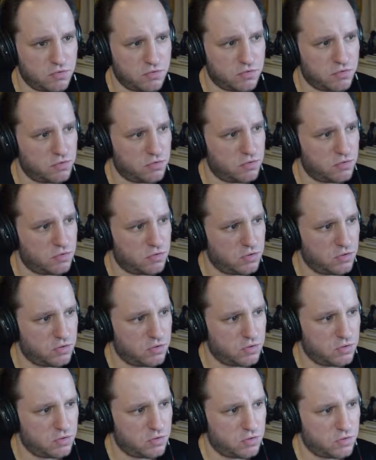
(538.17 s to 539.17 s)

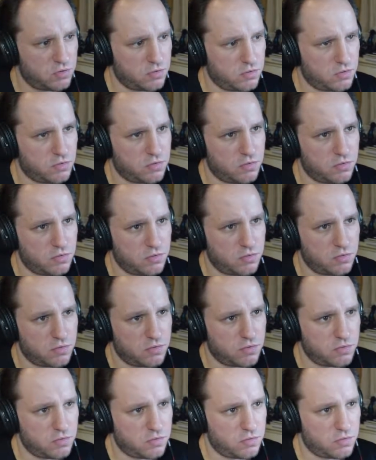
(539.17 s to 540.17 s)

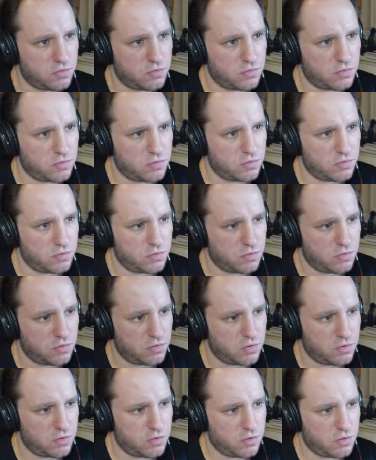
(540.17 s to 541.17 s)

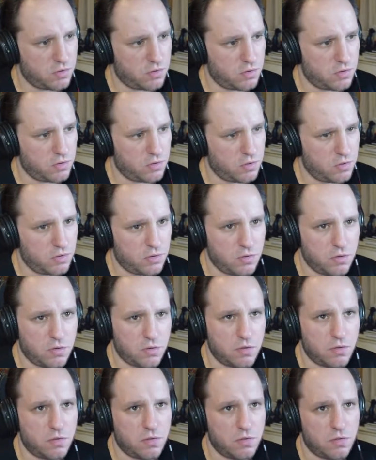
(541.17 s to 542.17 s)

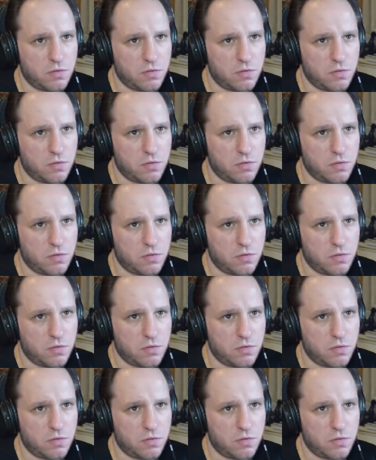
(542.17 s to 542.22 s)
Nobody speaks.